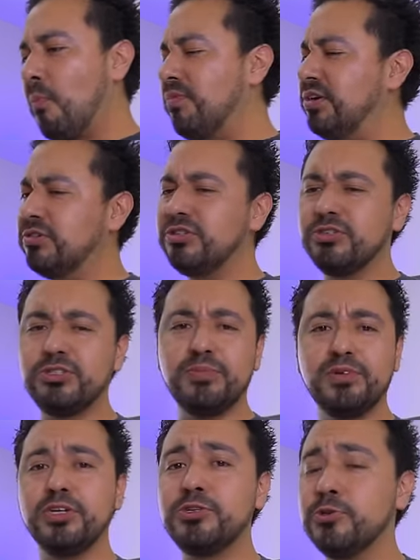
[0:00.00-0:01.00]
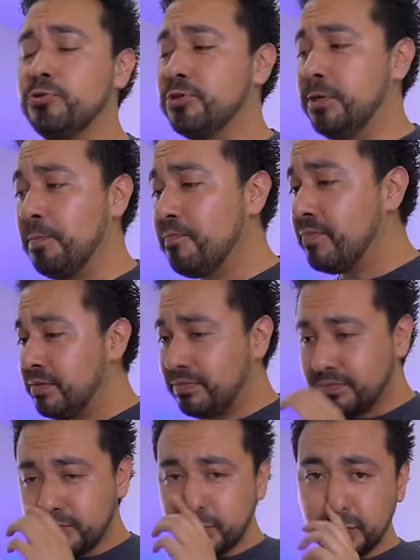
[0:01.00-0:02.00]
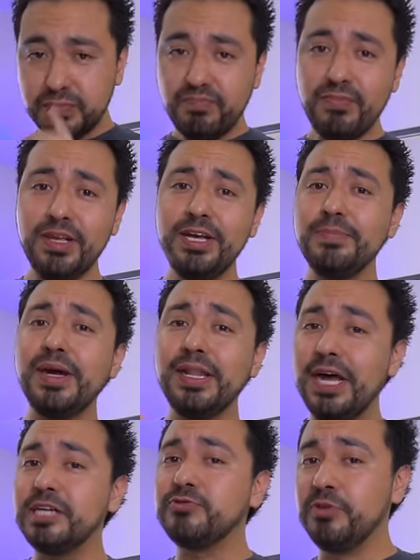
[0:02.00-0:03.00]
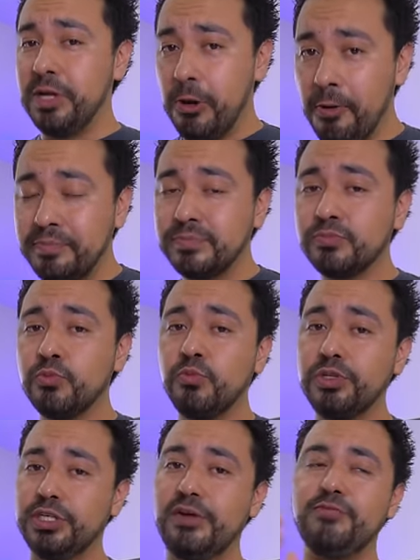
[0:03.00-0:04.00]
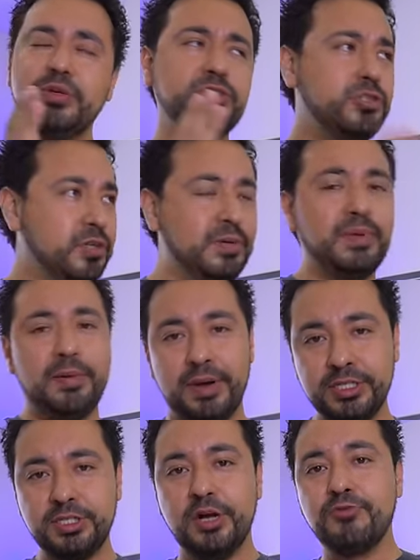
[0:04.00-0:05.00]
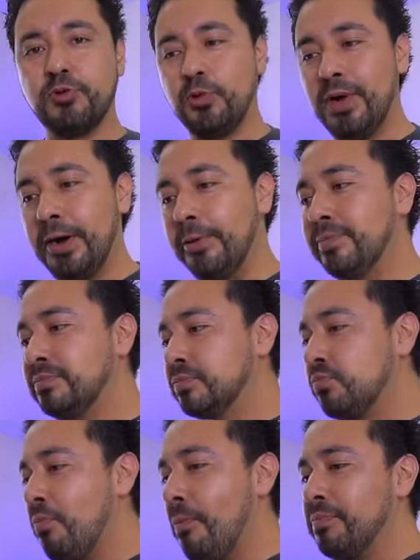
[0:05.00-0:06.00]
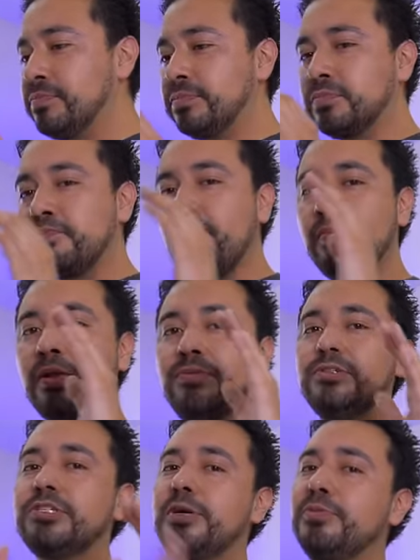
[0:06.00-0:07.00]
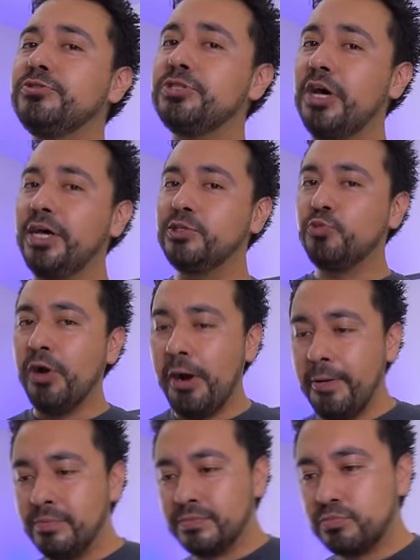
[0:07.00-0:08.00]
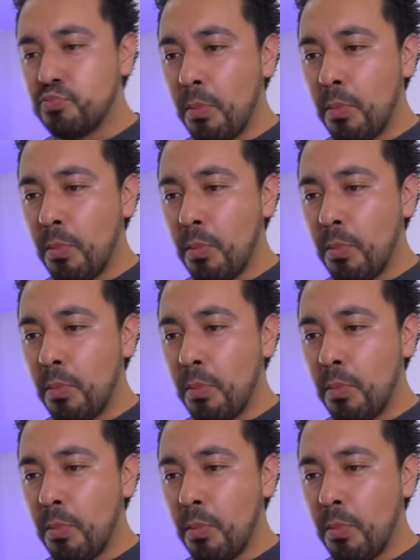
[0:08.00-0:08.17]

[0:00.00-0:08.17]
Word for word: Man, this is some good sushi in my last video, which I've been shooting by myself for a while, there's a couple shots where